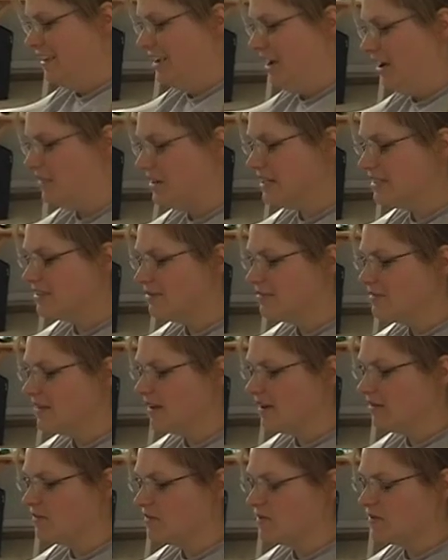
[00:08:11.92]
I mean,
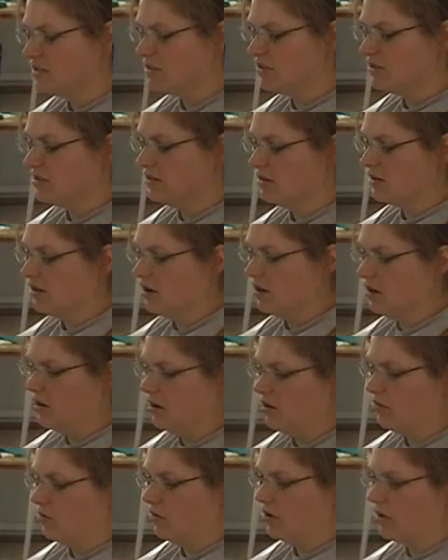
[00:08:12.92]
sometimes
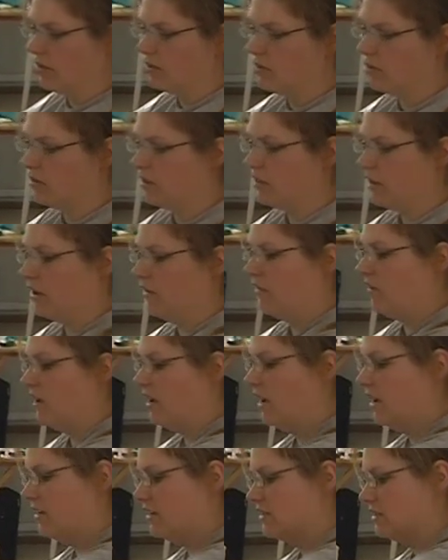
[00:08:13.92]
with, like, if it
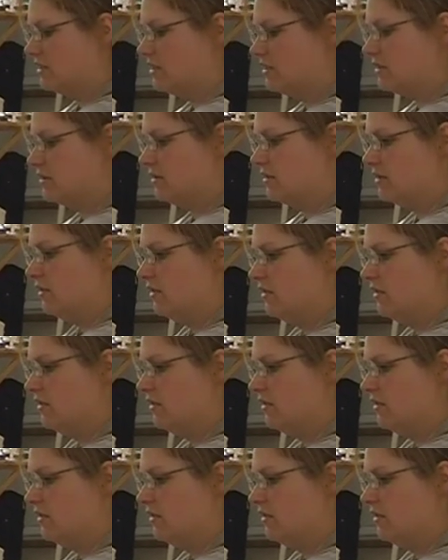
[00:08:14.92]
has,